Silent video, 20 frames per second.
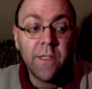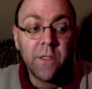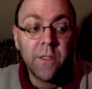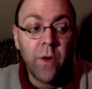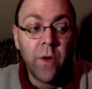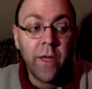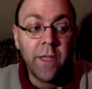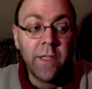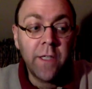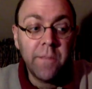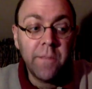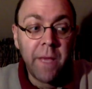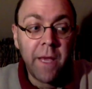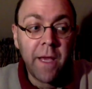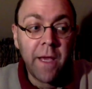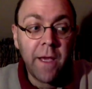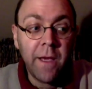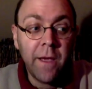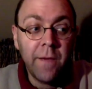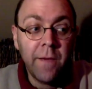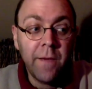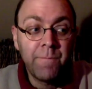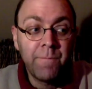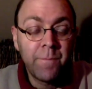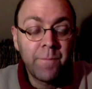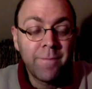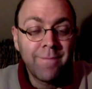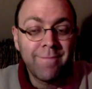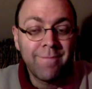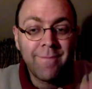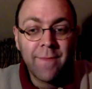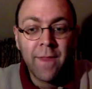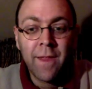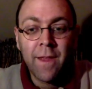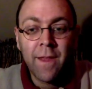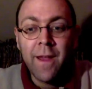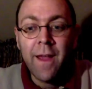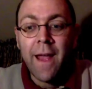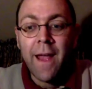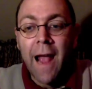going to be...
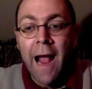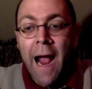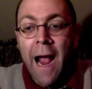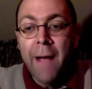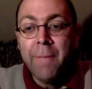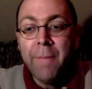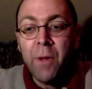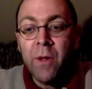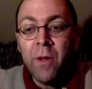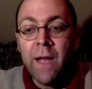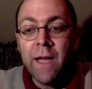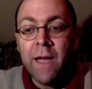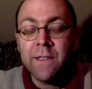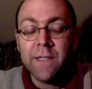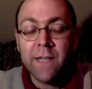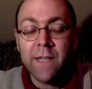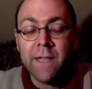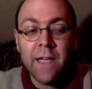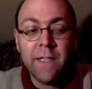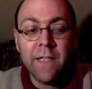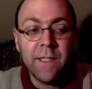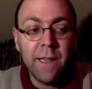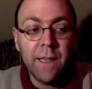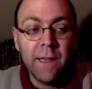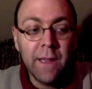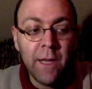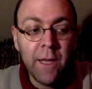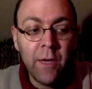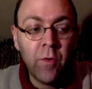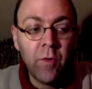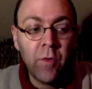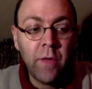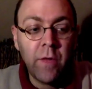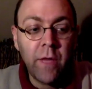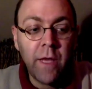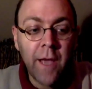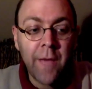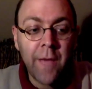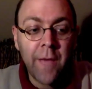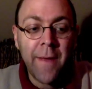Apple has
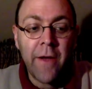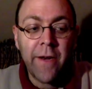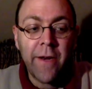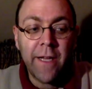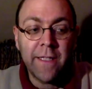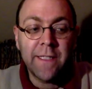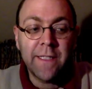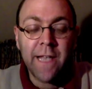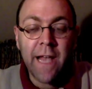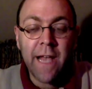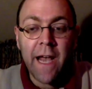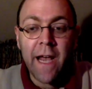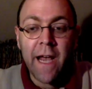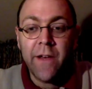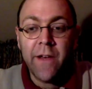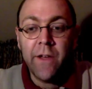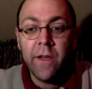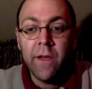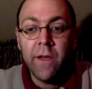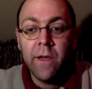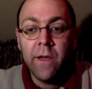literally come out and said